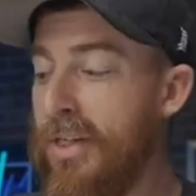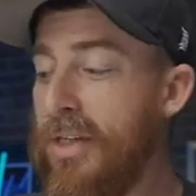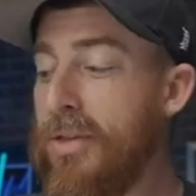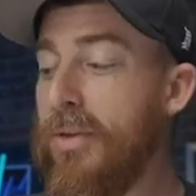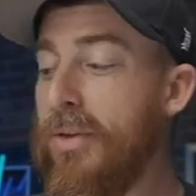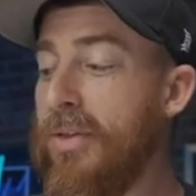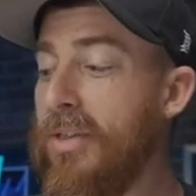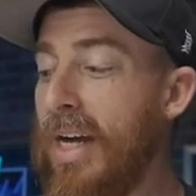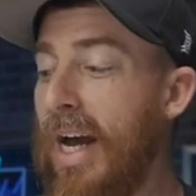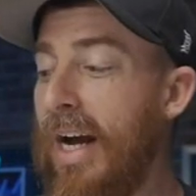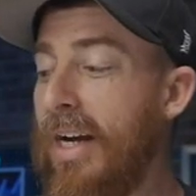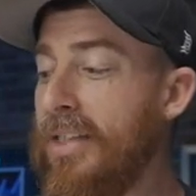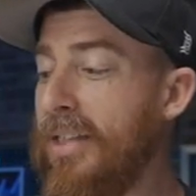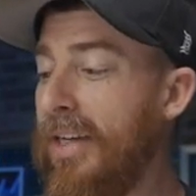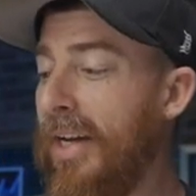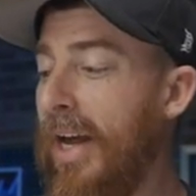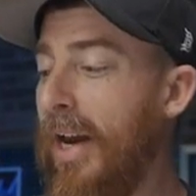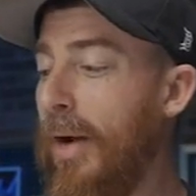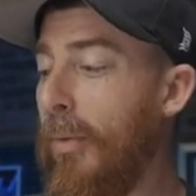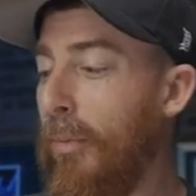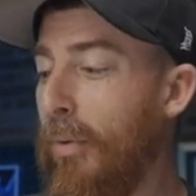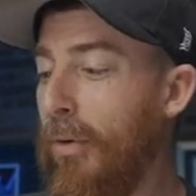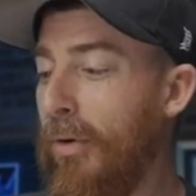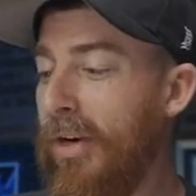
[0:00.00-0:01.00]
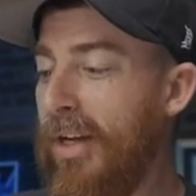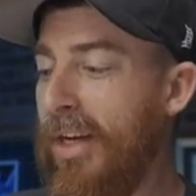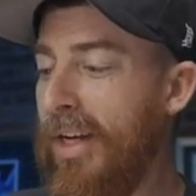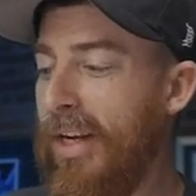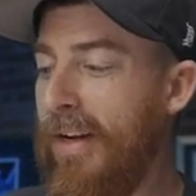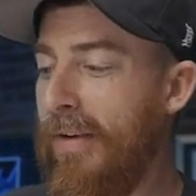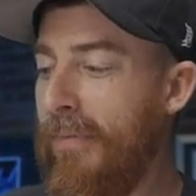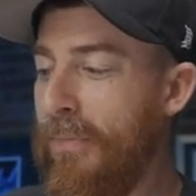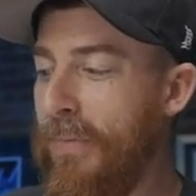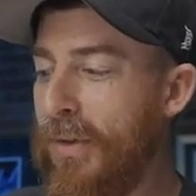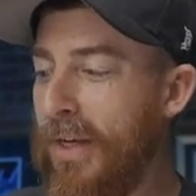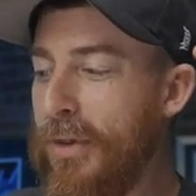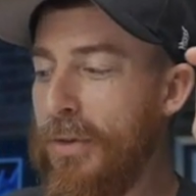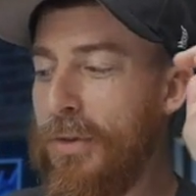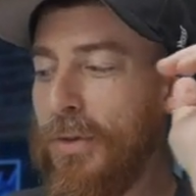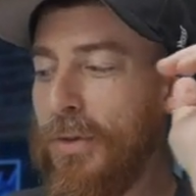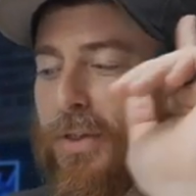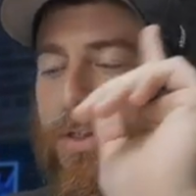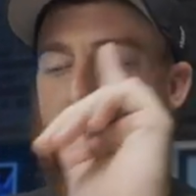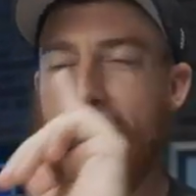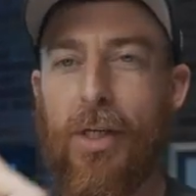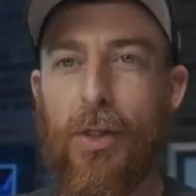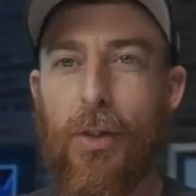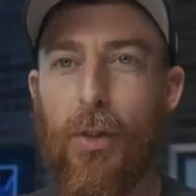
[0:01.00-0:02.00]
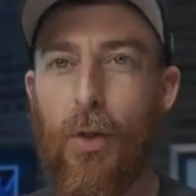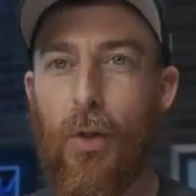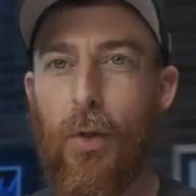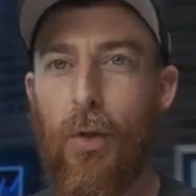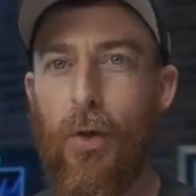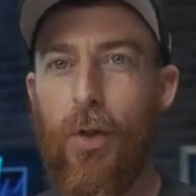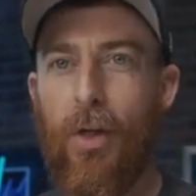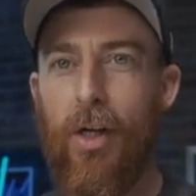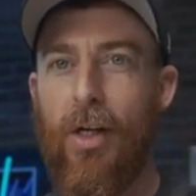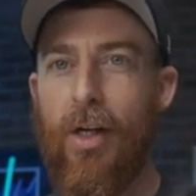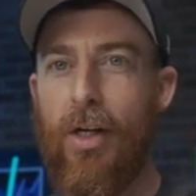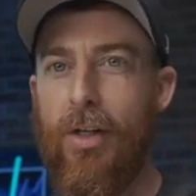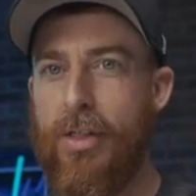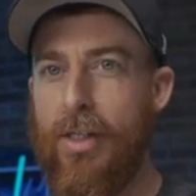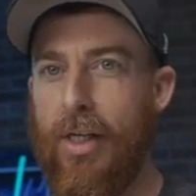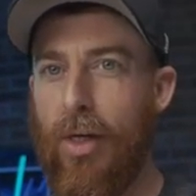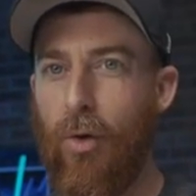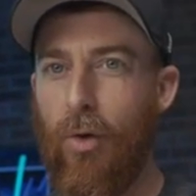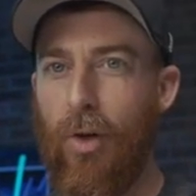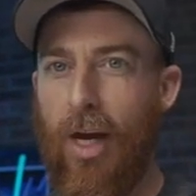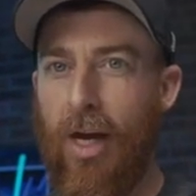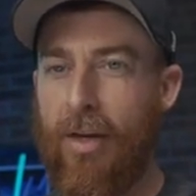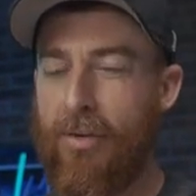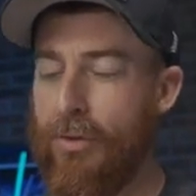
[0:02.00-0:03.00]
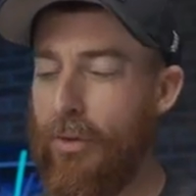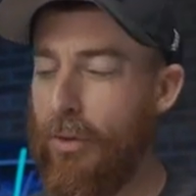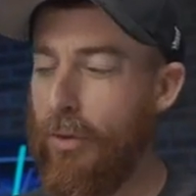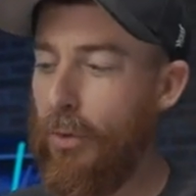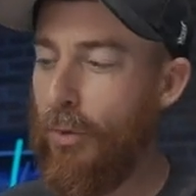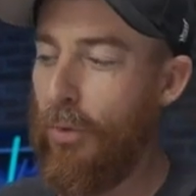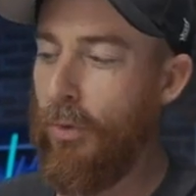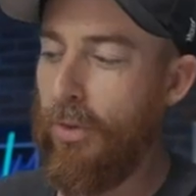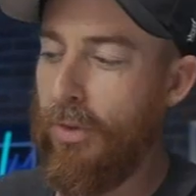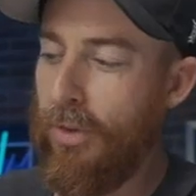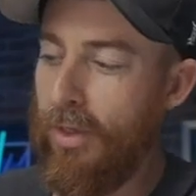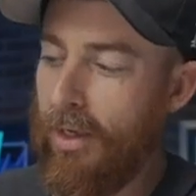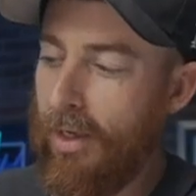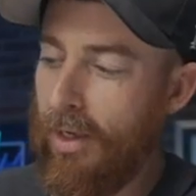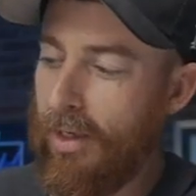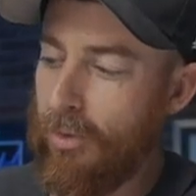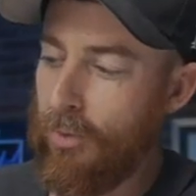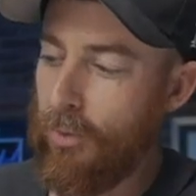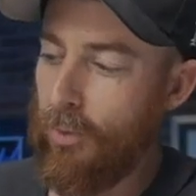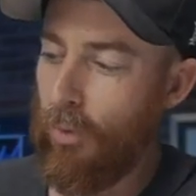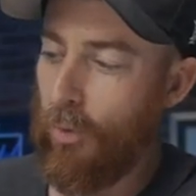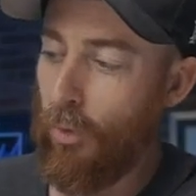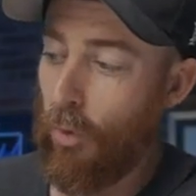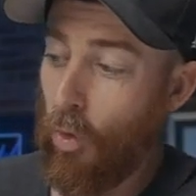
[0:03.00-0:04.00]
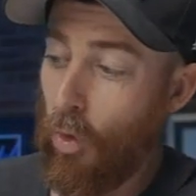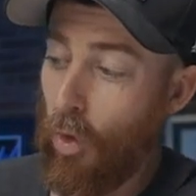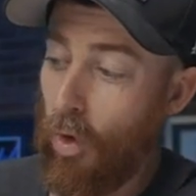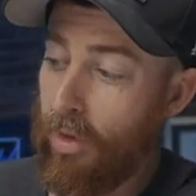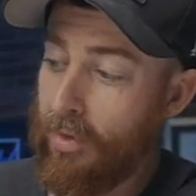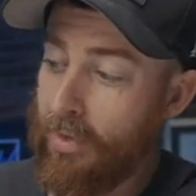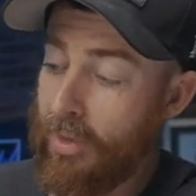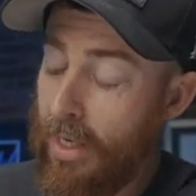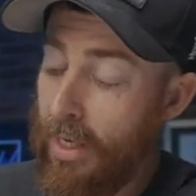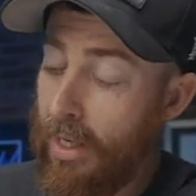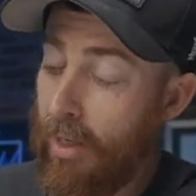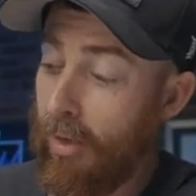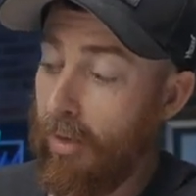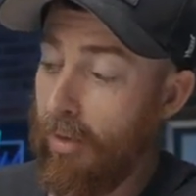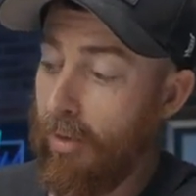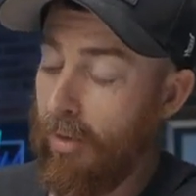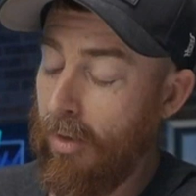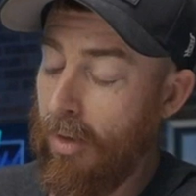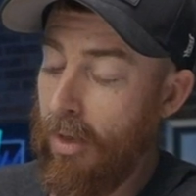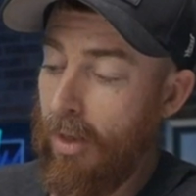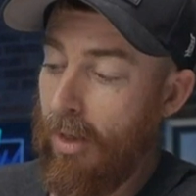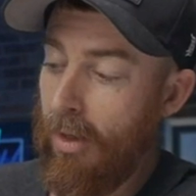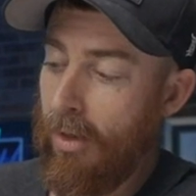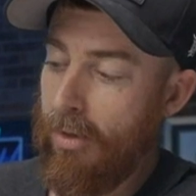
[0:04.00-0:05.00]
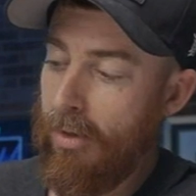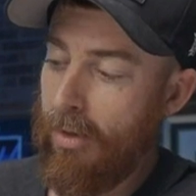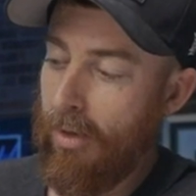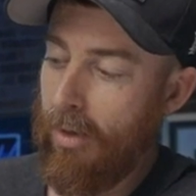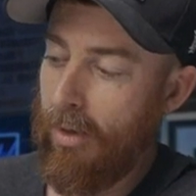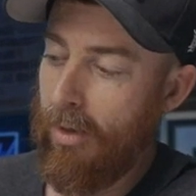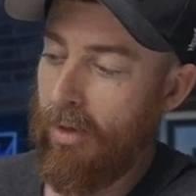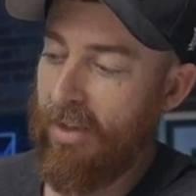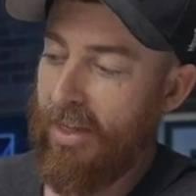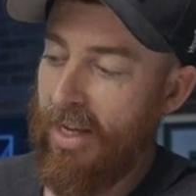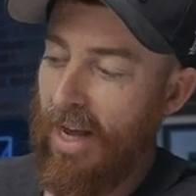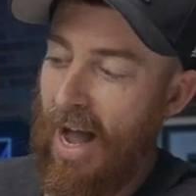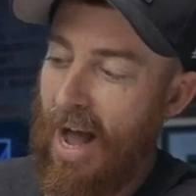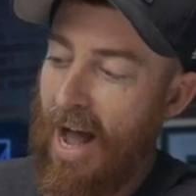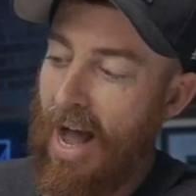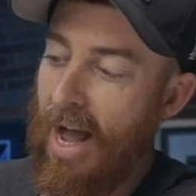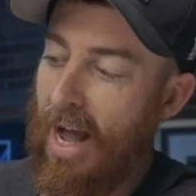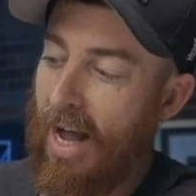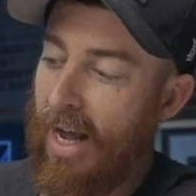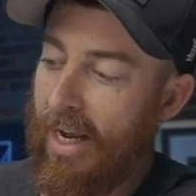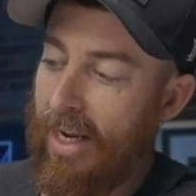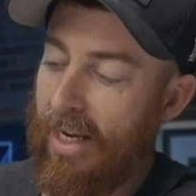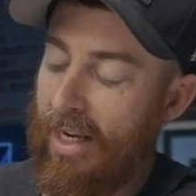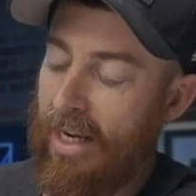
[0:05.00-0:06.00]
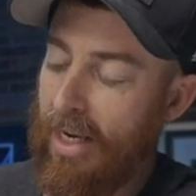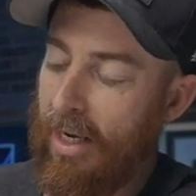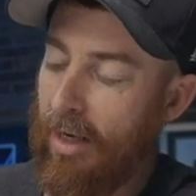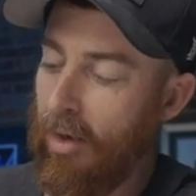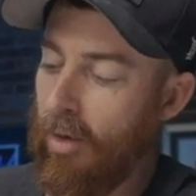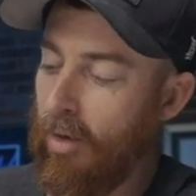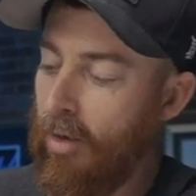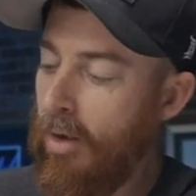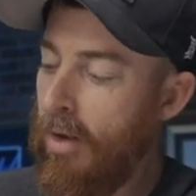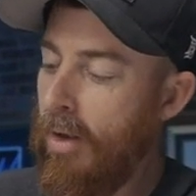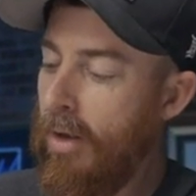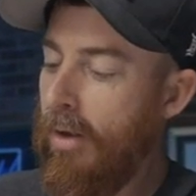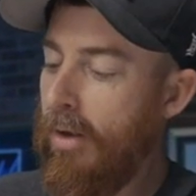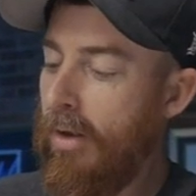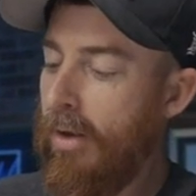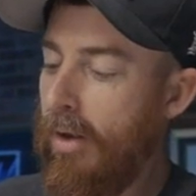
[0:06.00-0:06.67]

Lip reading: This one's actually got a pretty interesting little deal. It has to do with the actual crosshair, the eye here.